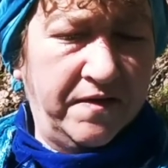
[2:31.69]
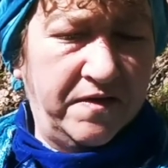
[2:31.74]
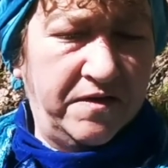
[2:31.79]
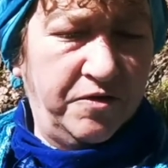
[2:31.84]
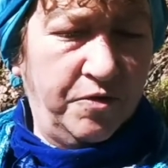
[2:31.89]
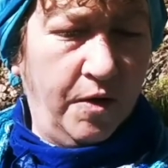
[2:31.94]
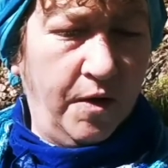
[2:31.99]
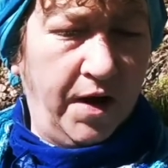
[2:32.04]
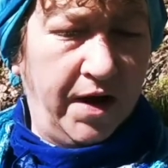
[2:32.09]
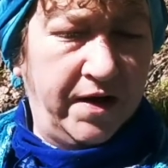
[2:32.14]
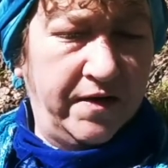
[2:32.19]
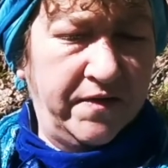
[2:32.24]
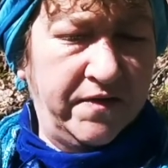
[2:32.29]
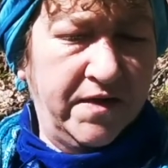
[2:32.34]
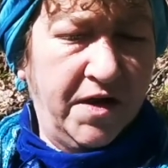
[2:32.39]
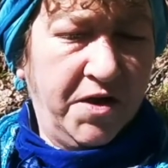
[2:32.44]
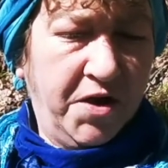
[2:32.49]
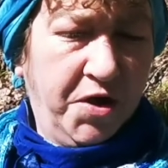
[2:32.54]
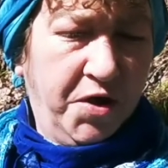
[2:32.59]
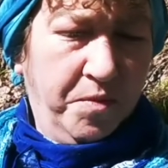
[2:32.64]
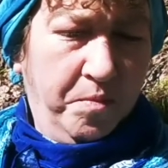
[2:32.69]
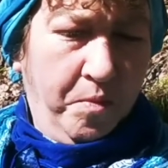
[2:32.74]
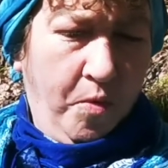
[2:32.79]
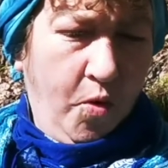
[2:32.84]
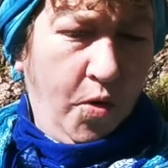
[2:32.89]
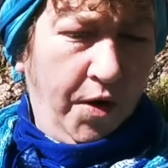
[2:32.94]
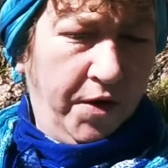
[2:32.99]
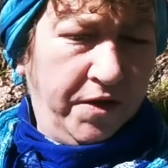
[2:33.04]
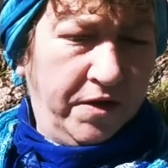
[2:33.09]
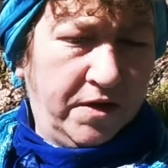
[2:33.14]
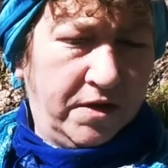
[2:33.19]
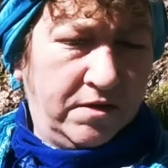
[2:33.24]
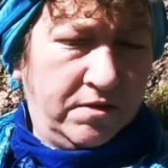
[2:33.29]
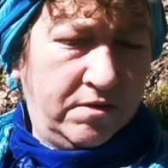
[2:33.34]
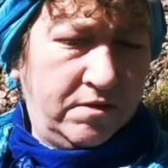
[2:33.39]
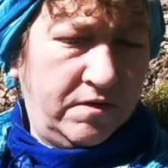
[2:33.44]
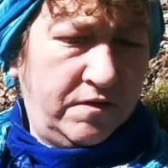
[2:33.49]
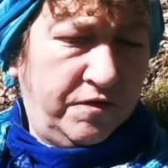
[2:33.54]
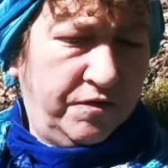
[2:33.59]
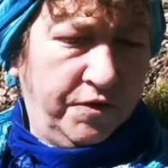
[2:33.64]
stories more than
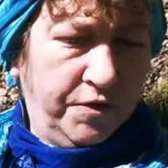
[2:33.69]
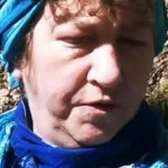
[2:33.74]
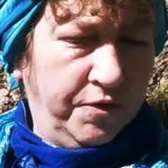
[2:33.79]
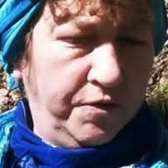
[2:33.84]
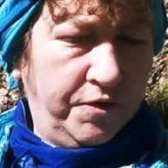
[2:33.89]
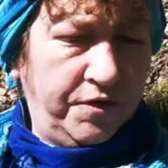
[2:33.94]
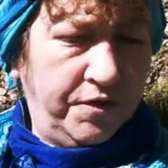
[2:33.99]
truth.